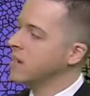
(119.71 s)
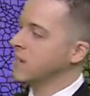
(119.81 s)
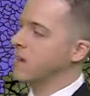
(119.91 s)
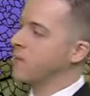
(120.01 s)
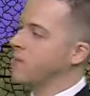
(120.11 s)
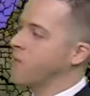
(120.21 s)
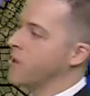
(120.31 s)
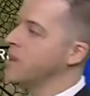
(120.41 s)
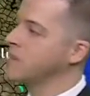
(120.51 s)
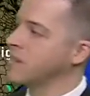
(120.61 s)
a lot of
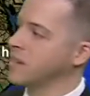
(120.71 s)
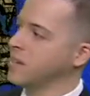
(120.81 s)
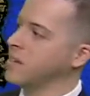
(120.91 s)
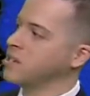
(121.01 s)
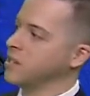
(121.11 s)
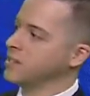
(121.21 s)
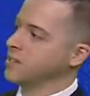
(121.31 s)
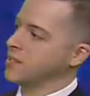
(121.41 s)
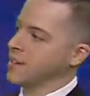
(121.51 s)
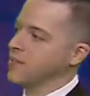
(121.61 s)
freezing
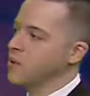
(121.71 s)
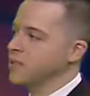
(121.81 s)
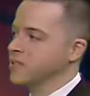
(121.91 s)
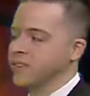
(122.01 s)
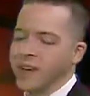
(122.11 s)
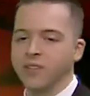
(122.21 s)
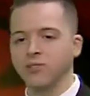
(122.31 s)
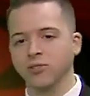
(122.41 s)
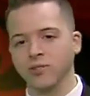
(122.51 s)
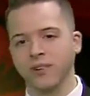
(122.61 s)
conditions. Yeah, of course, they're not
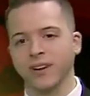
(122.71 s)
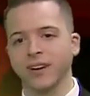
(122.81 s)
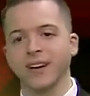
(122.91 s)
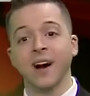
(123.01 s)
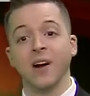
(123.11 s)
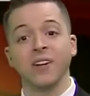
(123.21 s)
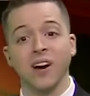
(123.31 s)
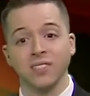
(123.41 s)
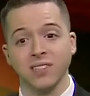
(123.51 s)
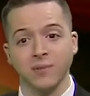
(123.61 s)
usually very
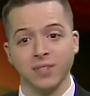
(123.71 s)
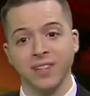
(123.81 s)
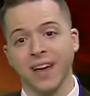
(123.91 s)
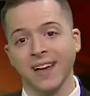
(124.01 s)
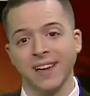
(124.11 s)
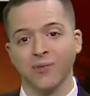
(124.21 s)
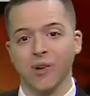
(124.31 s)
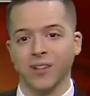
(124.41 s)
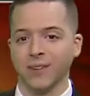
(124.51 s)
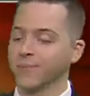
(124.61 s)
accustomed to that kind of
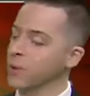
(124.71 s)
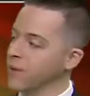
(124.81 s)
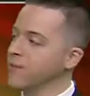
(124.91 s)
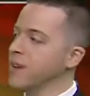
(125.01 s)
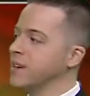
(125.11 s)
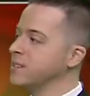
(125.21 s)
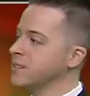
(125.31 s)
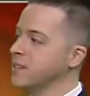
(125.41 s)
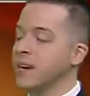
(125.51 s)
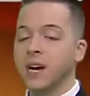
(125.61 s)
weather. Well, for
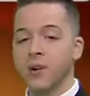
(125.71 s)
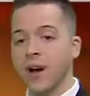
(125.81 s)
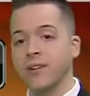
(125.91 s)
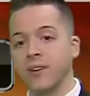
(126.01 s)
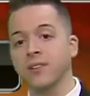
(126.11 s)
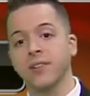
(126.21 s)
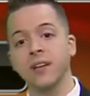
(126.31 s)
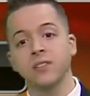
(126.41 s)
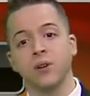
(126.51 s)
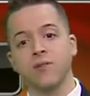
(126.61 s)
us around here,
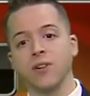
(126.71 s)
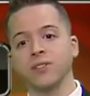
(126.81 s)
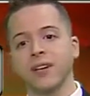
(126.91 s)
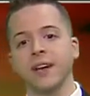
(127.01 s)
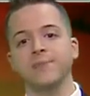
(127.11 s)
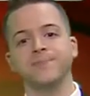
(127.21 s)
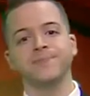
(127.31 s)
light snowfall tonight.